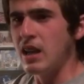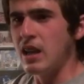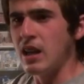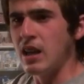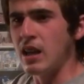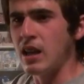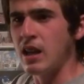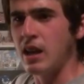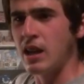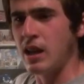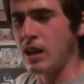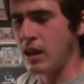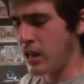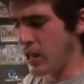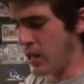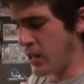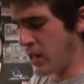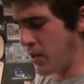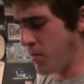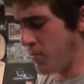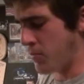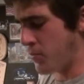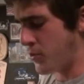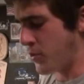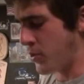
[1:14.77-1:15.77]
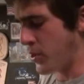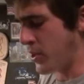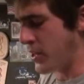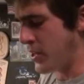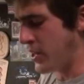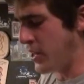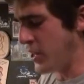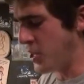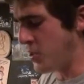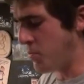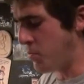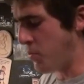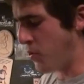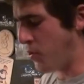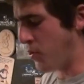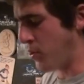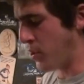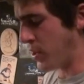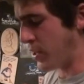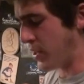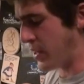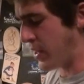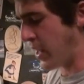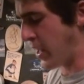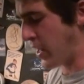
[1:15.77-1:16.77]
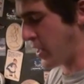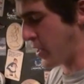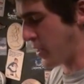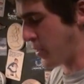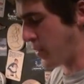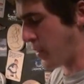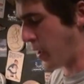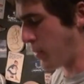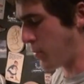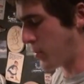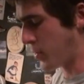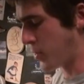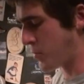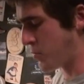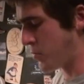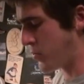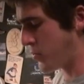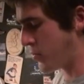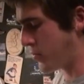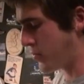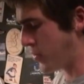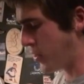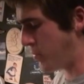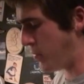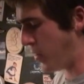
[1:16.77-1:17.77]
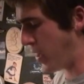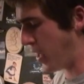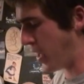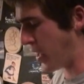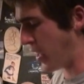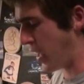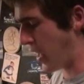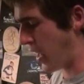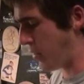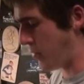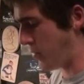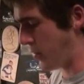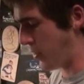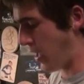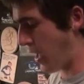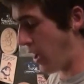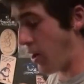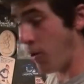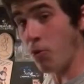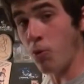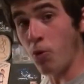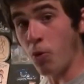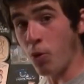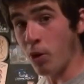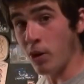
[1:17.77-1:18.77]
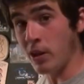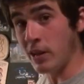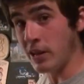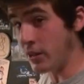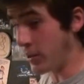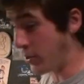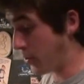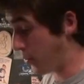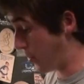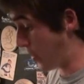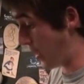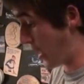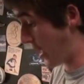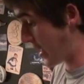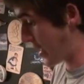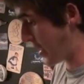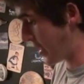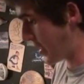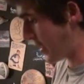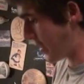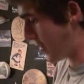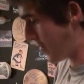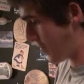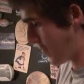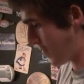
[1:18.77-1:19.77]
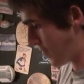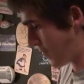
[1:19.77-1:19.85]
between a teaspoon and a tablespoon, depending on how oily you like it.